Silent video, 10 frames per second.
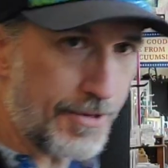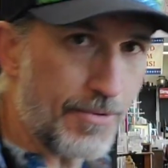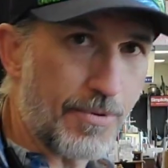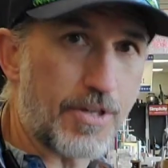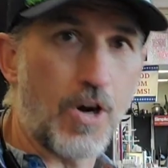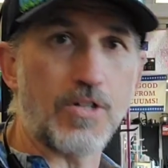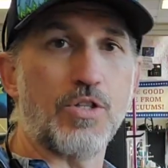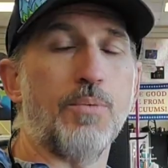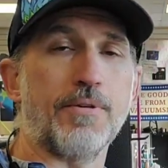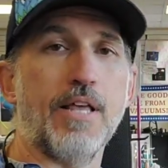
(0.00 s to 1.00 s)
The Riccar
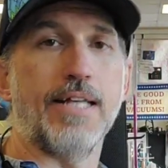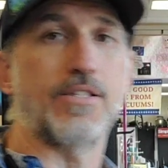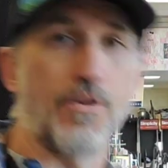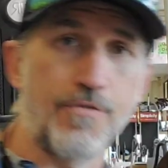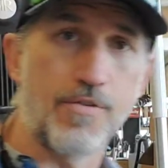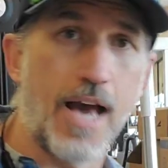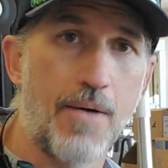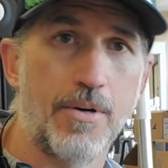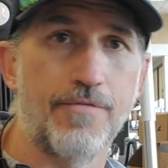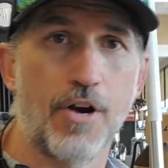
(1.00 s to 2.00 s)
Superlight, so if you
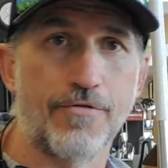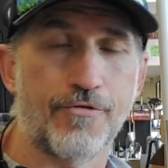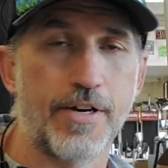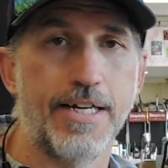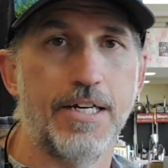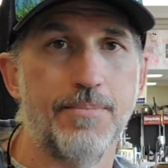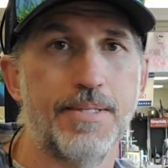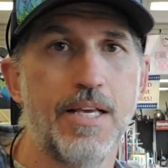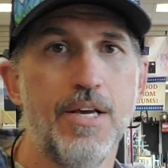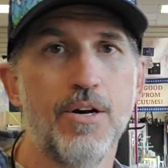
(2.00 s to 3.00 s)
got one of our
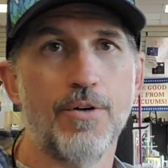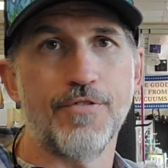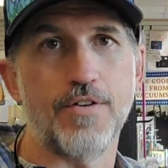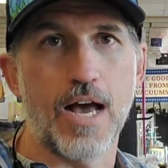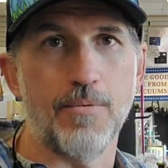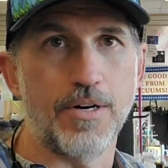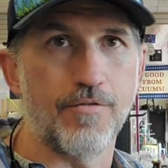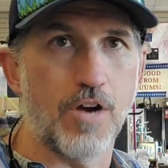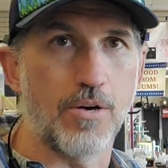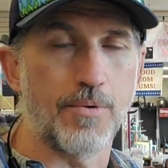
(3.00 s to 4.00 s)
Freedoms or if you got one
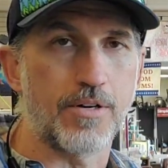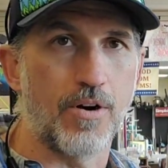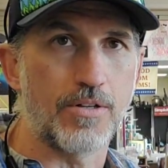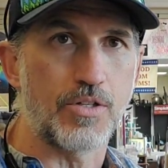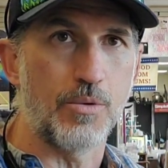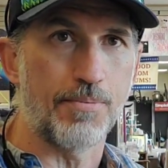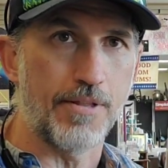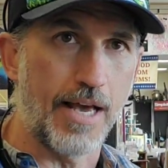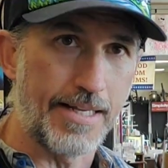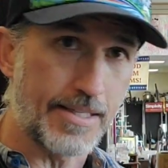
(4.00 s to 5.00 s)
of our Riccar
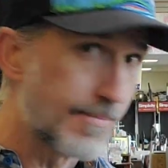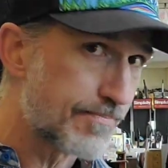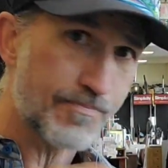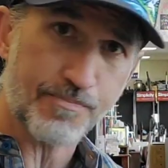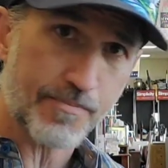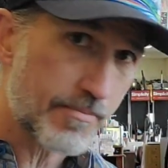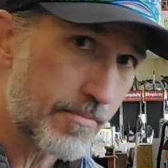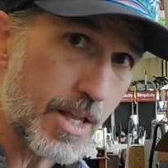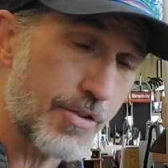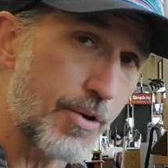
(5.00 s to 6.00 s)
Superlights,
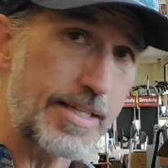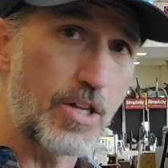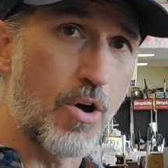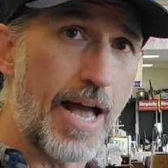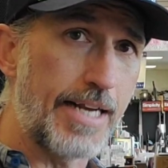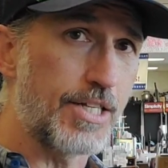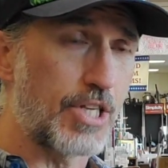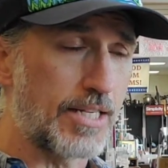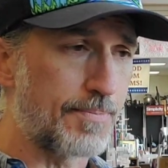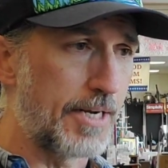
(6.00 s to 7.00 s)
there is no height
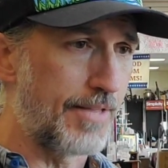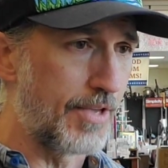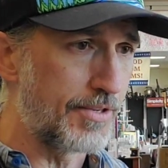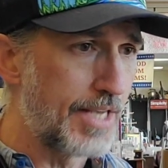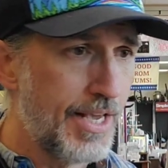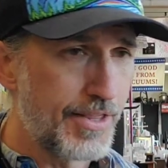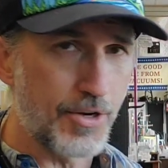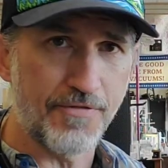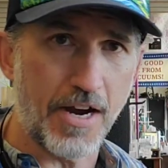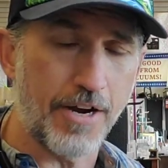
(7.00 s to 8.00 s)
adjustment on those.
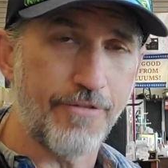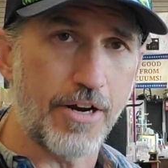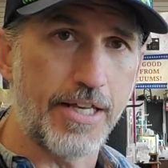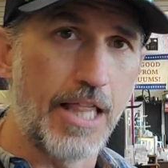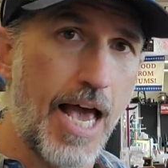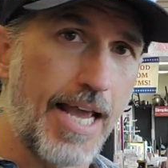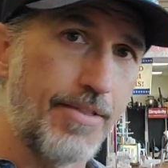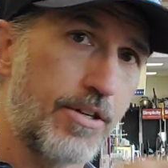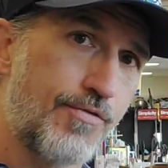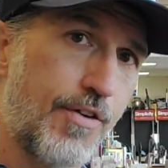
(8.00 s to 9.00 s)
They're very, very light.
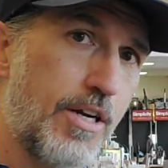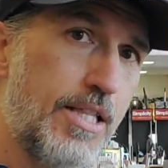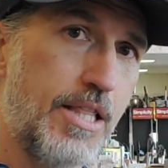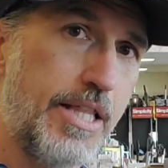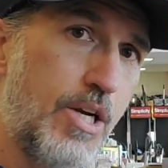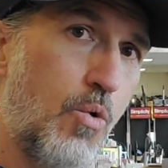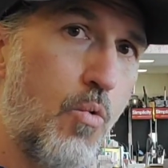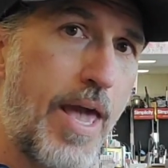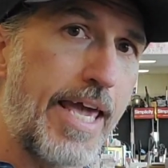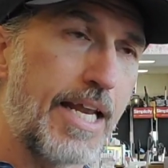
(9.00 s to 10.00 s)
There's very little
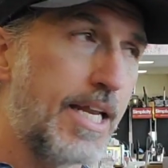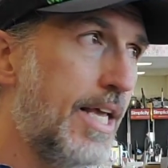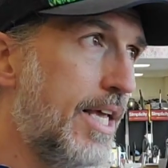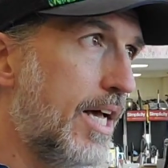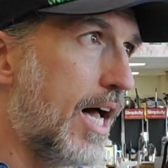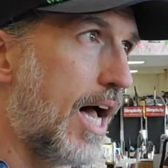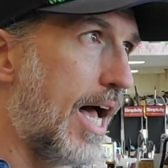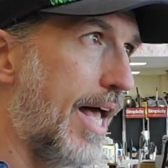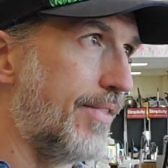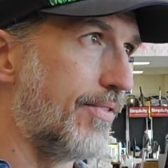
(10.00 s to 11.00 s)
weight
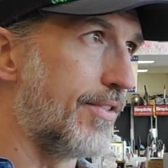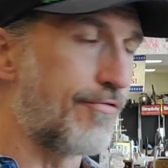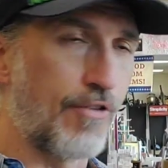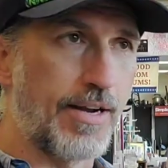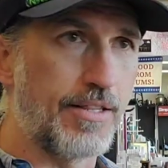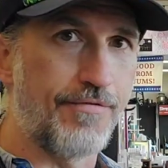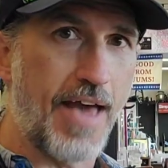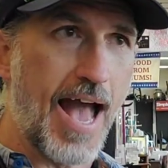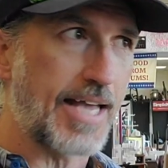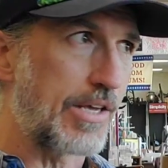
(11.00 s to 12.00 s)
on the front of the
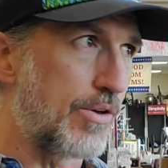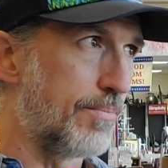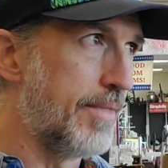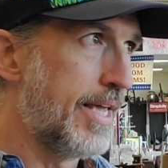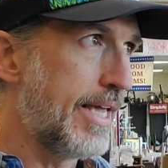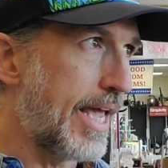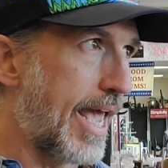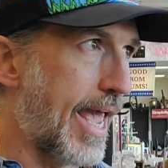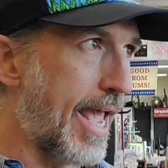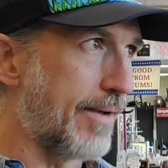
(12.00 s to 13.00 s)
vacuum.
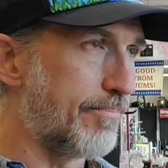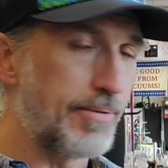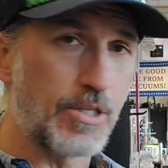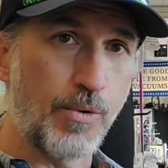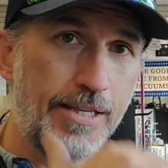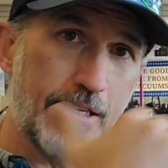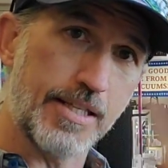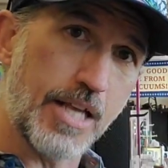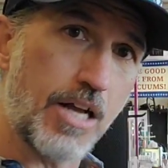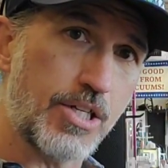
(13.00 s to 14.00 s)
And between the
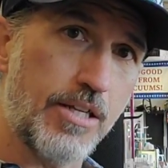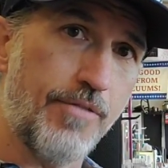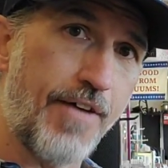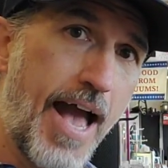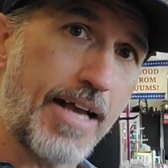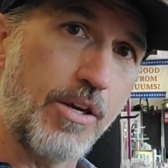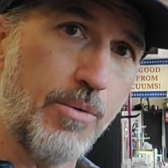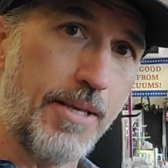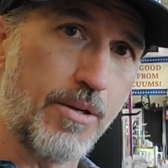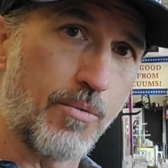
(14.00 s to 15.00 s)
suction of the
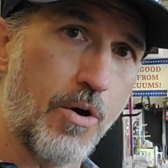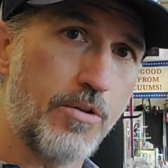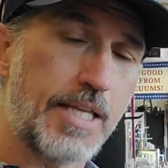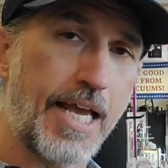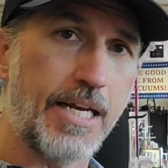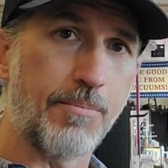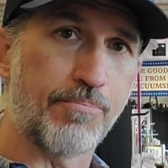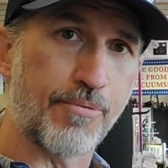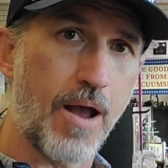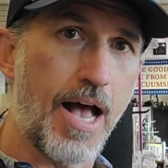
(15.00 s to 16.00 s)
vacuum and the rotating
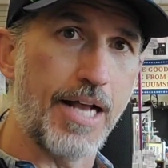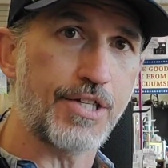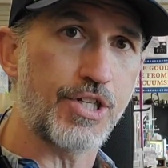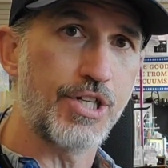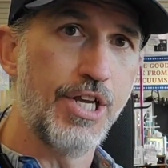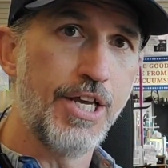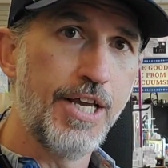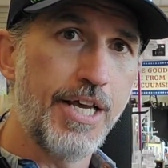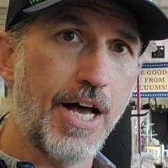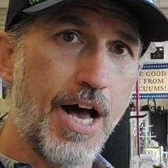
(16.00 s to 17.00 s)
brush,
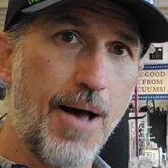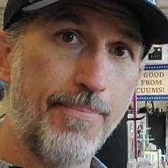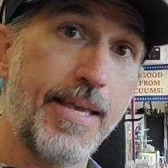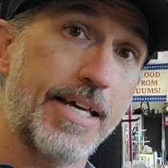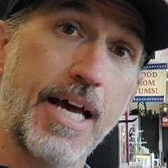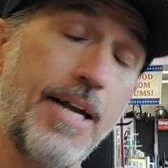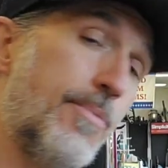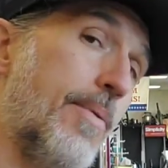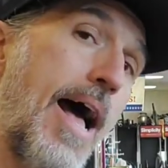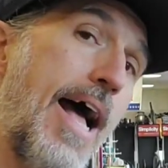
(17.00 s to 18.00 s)
it kind
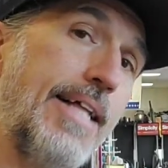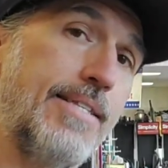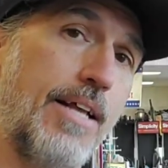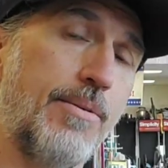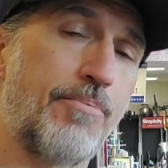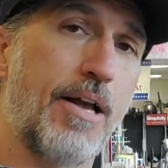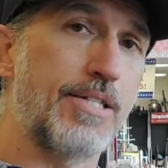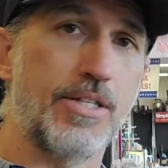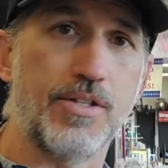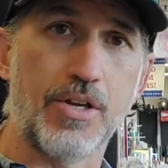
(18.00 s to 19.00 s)
of rides on the
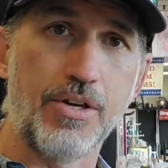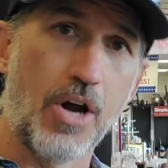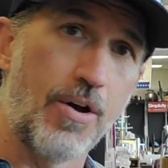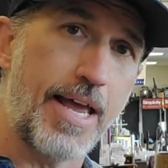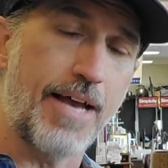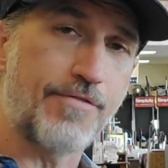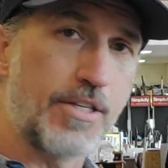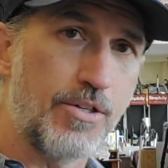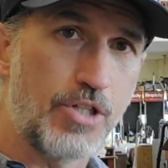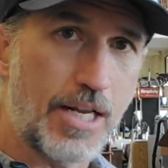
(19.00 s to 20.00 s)
brushes. So you don't have
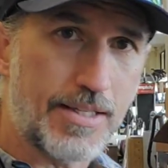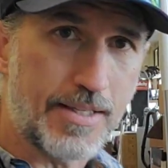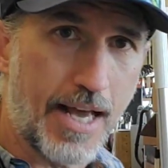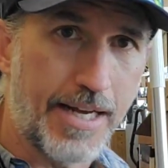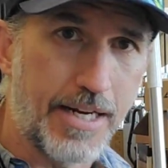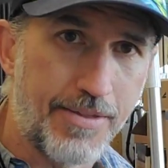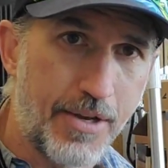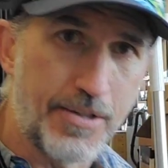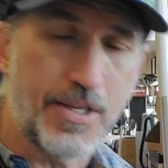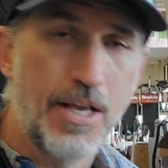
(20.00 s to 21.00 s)
to adjust the height on those.